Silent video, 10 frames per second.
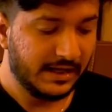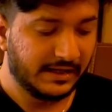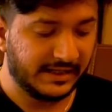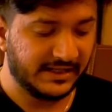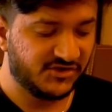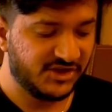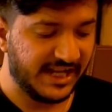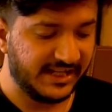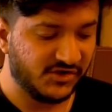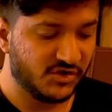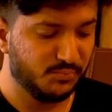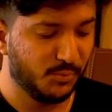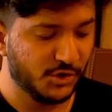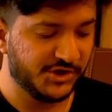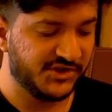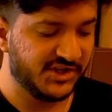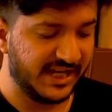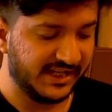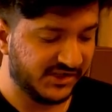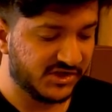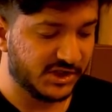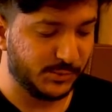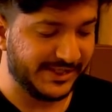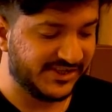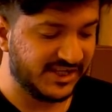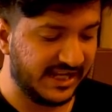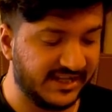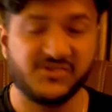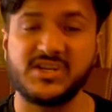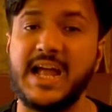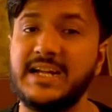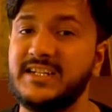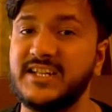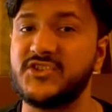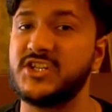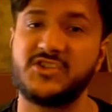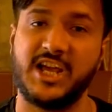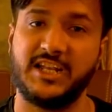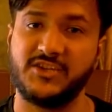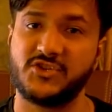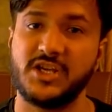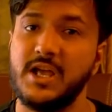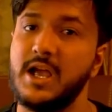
Grid Challenge, Motion Challenge, Switch Challenge, and Digit Challenge.